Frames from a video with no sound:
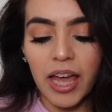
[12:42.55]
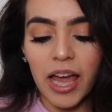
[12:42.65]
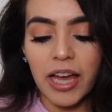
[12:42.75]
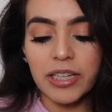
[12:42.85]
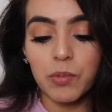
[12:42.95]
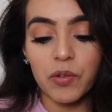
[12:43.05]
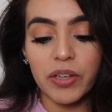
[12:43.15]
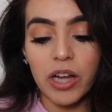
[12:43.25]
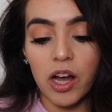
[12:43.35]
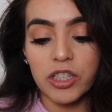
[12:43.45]
And
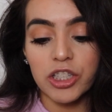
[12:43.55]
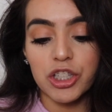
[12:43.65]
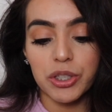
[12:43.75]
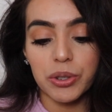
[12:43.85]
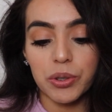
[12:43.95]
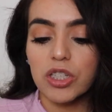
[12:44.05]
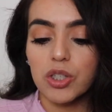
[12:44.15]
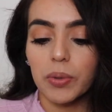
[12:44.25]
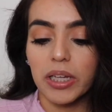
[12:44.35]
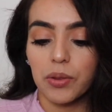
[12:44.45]
moving on to verse
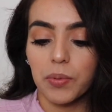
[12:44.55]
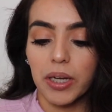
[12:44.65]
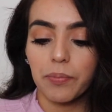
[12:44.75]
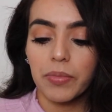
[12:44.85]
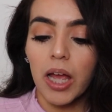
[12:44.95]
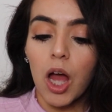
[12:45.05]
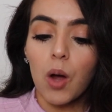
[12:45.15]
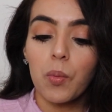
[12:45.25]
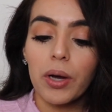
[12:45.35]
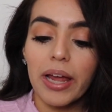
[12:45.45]
23
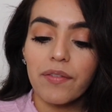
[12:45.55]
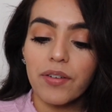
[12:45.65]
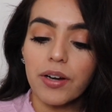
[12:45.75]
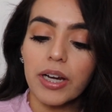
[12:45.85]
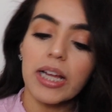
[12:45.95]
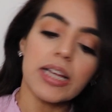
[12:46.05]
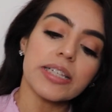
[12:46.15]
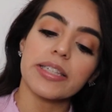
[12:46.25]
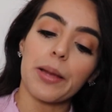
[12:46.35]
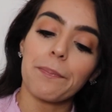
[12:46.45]
whatever
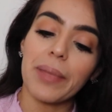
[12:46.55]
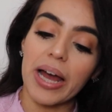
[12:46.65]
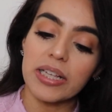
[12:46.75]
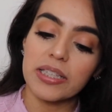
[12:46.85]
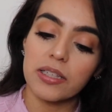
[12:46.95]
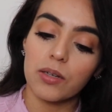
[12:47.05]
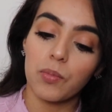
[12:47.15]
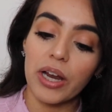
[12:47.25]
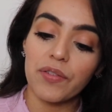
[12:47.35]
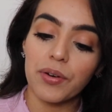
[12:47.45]
is best,
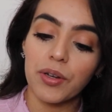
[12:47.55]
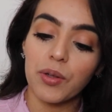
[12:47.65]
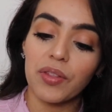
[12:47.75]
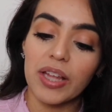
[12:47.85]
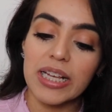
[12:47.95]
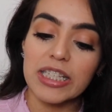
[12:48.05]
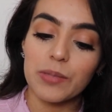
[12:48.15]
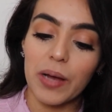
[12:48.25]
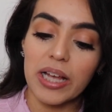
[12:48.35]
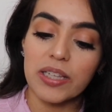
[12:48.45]
whatever you think is
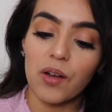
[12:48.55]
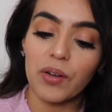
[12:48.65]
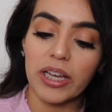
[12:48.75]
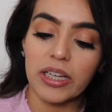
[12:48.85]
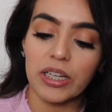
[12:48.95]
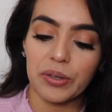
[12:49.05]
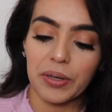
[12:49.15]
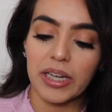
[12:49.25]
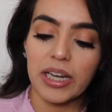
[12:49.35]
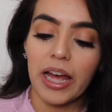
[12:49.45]
best, Elkanah
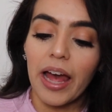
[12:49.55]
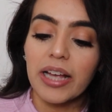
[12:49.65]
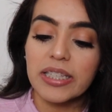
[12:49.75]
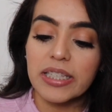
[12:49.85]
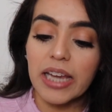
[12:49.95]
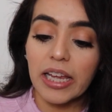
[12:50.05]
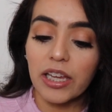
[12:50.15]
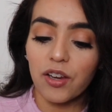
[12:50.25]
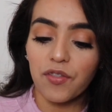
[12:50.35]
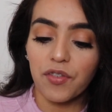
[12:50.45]
agreed. Stay
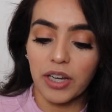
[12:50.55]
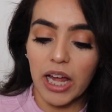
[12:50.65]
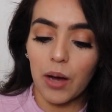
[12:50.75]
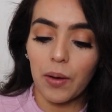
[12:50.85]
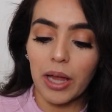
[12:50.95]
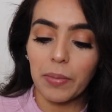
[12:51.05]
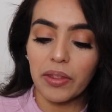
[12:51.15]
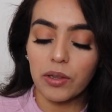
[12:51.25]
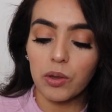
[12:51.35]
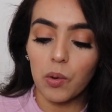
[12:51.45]
here for now, and may
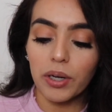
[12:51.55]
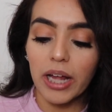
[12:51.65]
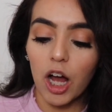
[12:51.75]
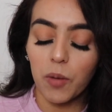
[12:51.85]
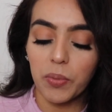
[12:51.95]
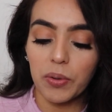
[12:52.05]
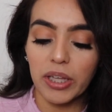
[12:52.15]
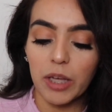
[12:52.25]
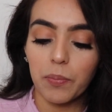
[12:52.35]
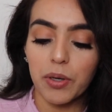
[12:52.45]
the Lord help you
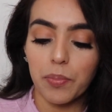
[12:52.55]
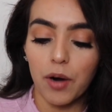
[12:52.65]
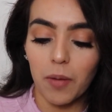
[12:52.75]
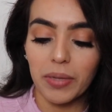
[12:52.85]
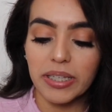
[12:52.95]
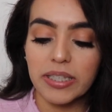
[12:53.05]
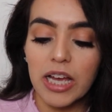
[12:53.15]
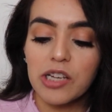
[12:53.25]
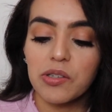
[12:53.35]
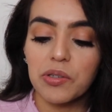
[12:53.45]
keep your promise.
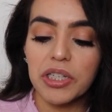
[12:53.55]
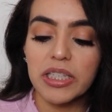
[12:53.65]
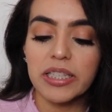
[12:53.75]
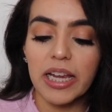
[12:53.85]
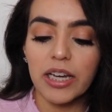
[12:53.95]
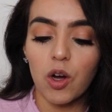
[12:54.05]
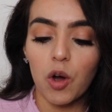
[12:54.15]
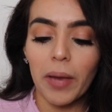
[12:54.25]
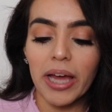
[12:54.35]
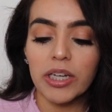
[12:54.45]
So she stayed
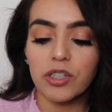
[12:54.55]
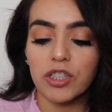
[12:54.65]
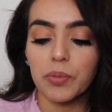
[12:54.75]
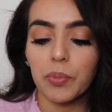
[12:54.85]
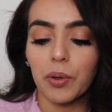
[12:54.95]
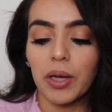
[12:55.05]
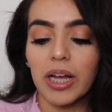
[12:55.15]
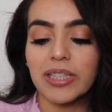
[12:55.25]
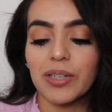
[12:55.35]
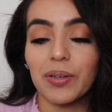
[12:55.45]
home and nursed the boy
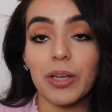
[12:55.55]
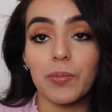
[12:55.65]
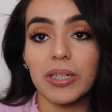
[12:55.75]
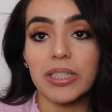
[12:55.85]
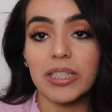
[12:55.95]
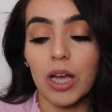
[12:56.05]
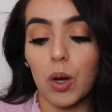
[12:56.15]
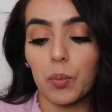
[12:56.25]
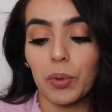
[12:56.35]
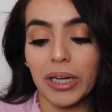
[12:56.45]
until he was
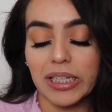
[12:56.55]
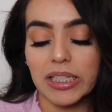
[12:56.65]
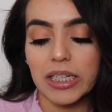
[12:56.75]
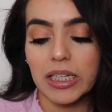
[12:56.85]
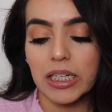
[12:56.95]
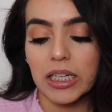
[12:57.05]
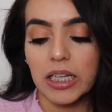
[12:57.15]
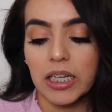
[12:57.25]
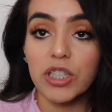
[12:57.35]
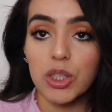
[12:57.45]
weaned.
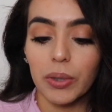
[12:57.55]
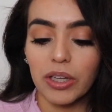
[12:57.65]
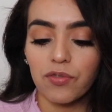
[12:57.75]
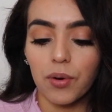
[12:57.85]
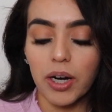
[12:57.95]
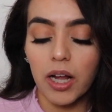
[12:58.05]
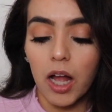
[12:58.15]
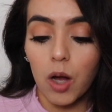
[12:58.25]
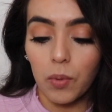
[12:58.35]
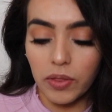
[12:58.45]
Verse 24
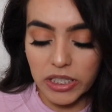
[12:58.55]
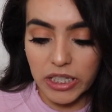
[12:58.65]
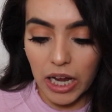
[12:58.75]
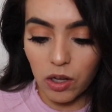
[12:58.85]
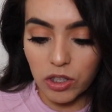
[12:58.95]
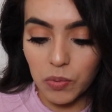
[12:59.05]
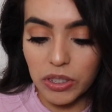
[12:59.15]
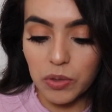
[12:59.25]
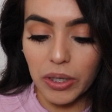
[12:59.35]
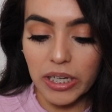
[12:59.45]
When the child
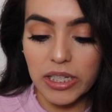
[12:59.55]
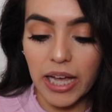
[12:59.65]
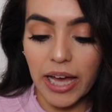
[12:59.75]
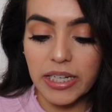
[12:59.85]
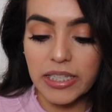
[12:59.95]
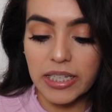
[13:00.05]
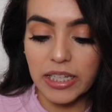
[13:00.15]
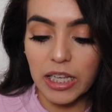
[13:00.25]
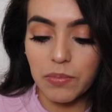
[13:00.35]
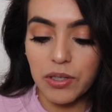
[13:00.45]
was weaned, Hannah
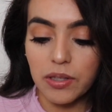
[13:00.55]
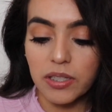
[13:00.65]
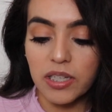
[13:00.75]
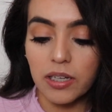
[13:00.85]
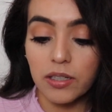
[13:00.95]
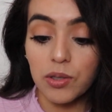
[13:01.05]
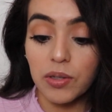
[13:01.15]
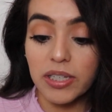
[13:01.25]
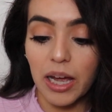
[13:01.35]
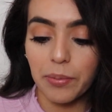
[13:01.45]
took him to the, t-
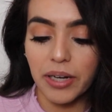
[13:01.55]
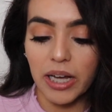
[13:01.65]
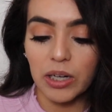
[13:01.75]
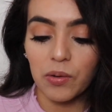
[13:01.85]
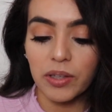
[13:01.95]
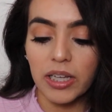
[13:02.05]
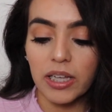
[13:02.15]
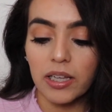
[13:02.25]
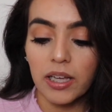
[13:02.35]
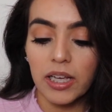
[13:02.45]
to the tabernacle
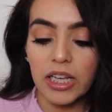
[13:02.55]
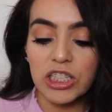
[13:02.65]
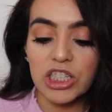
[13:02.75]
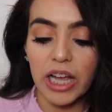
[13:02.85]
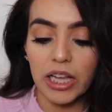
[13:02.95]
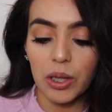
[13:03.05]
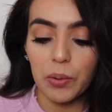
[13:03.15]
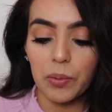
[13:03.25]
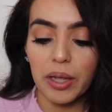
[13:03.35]
in Shiloh.